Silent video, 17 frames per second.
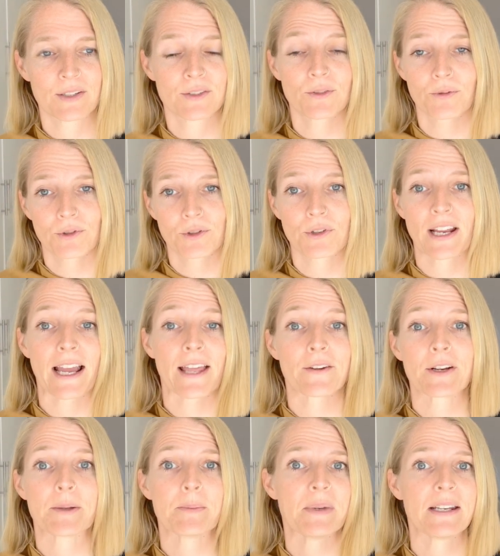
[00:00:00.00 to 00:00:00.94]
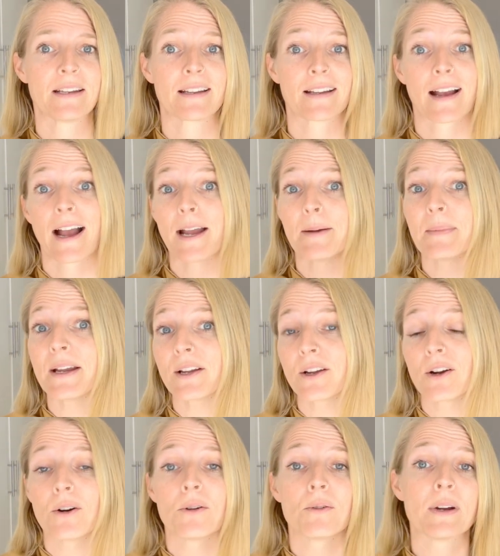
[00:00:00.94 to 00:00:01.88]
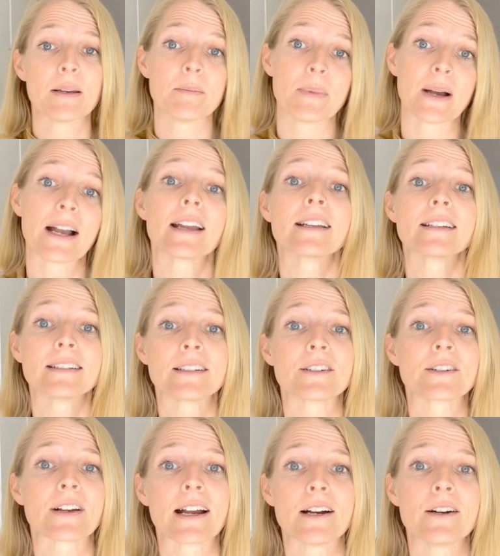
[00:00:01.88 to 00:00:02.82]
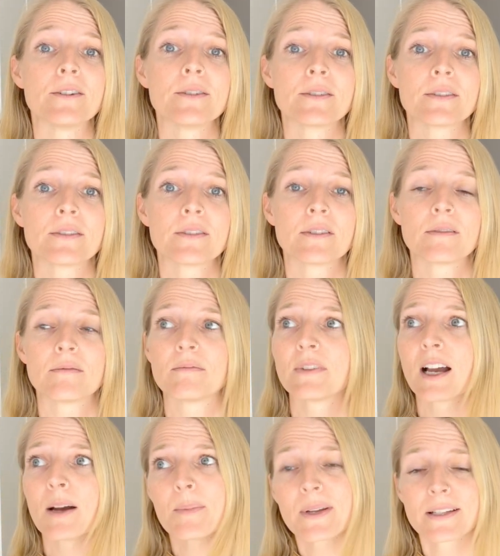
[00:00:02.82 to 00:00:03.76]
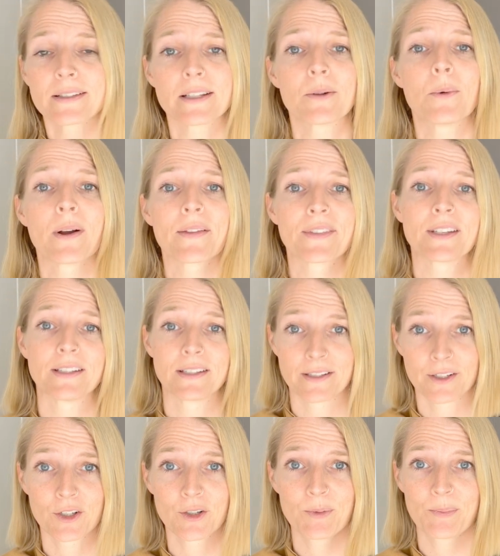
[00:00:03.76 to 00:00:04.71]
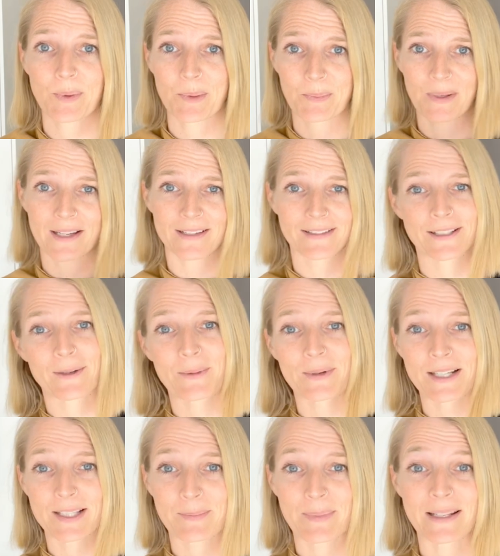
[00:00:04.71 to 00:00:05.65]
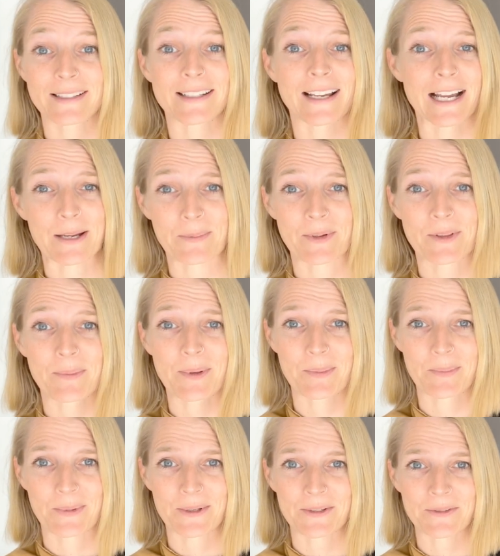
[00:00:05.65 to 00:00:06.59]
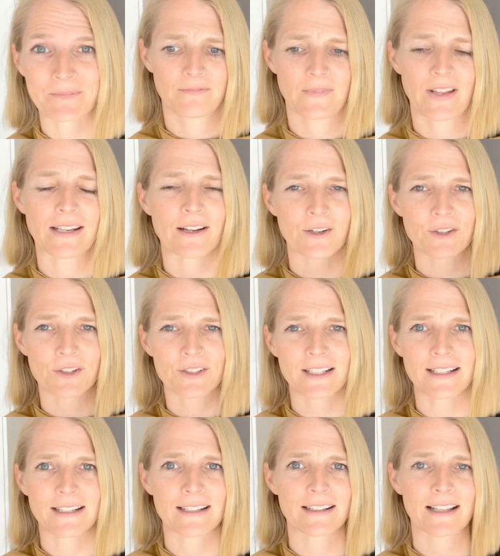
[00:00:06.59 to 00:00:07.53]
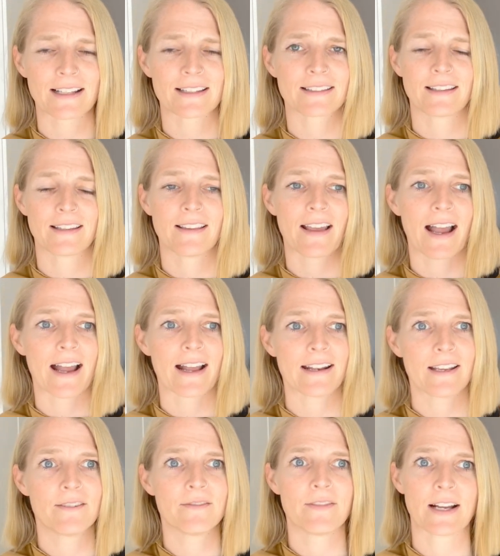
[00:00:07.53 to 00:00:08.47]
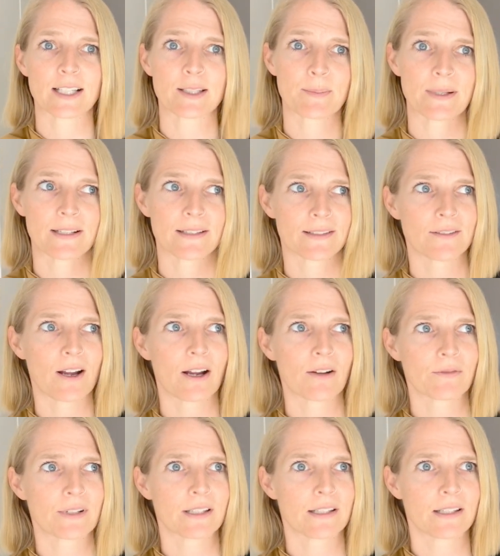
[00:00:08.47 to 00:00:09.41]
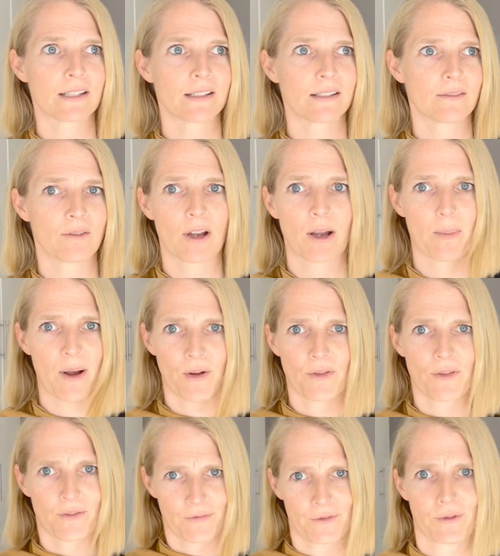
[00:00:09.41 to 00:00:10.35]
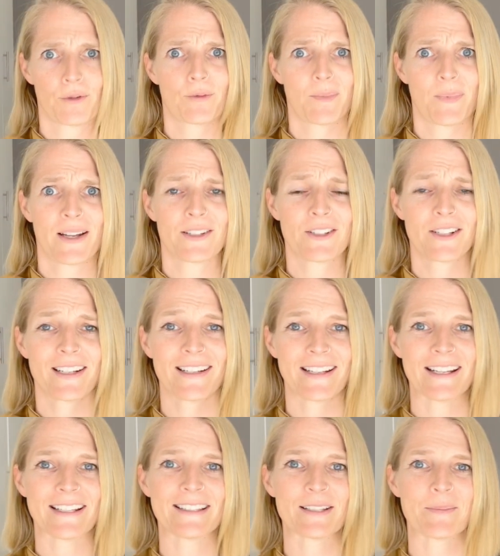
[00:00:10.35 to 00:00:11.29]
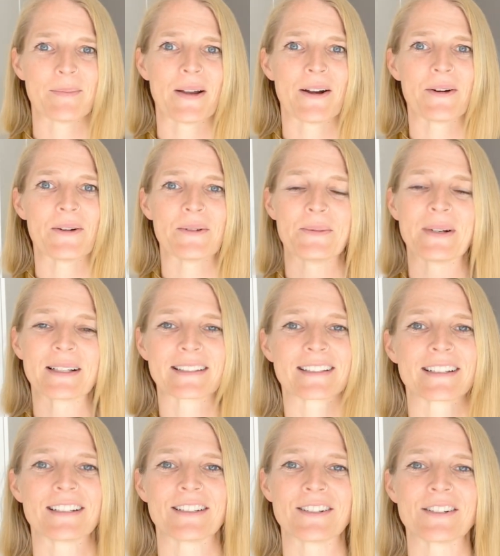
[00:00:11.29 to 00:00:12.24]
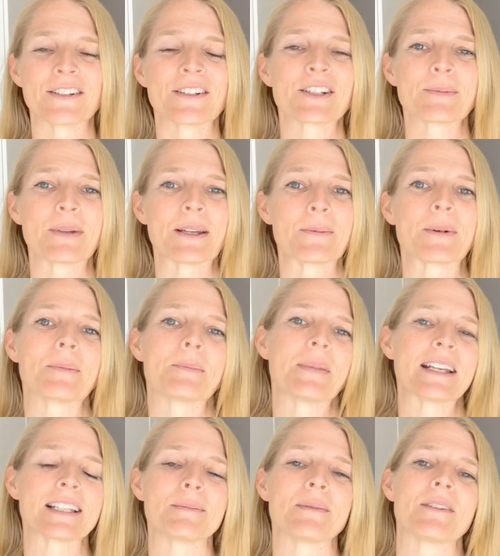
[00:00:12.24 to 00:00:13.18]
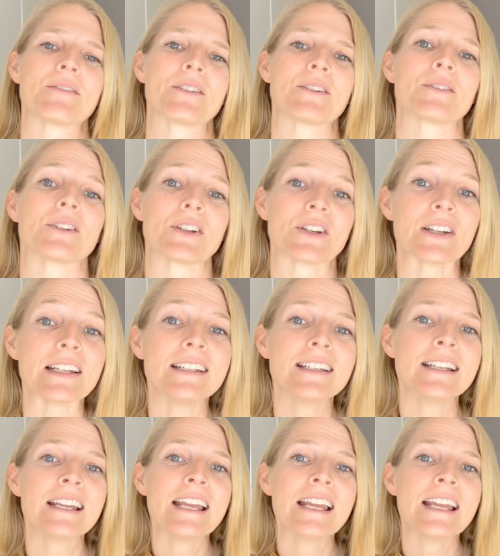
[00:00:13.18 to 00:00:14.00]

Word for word: a social gathering, meaning I might go and buy a dinner out, not because I want the dinner, but because I want to spend time with people. And understanding that that investment is not really about the food budget, it's about what's going to nourish me and what makes me feel good,